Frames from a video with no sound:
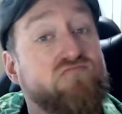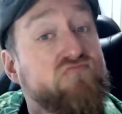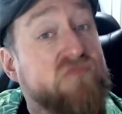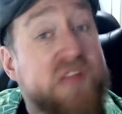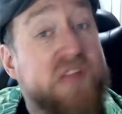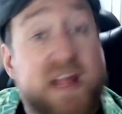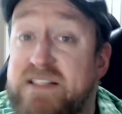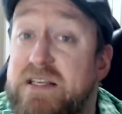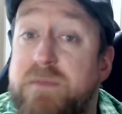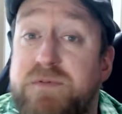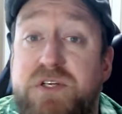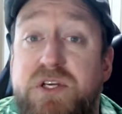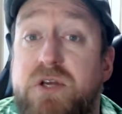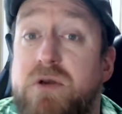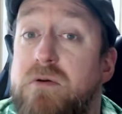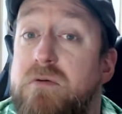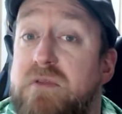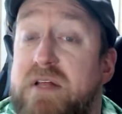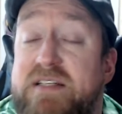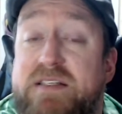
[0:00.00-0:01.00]
That's up to
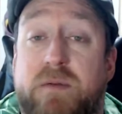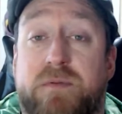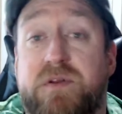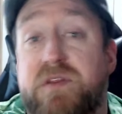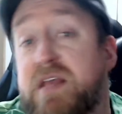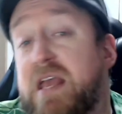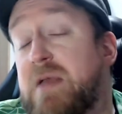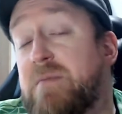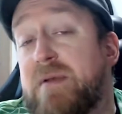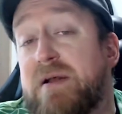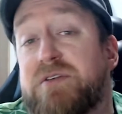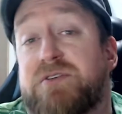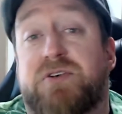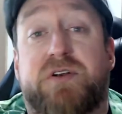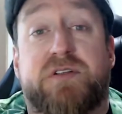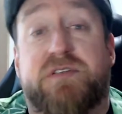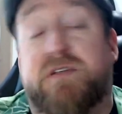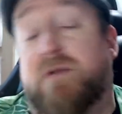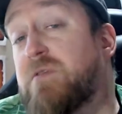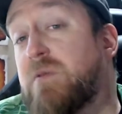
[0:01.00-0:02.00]
you. That's up to the game master and
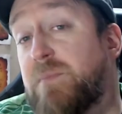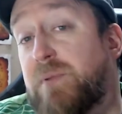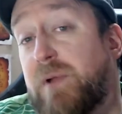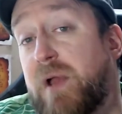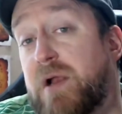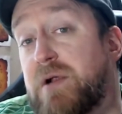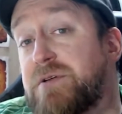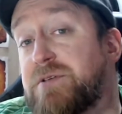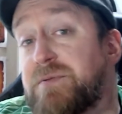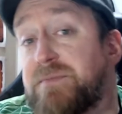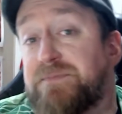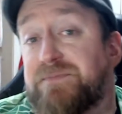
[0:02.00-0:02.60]
it's up to the players.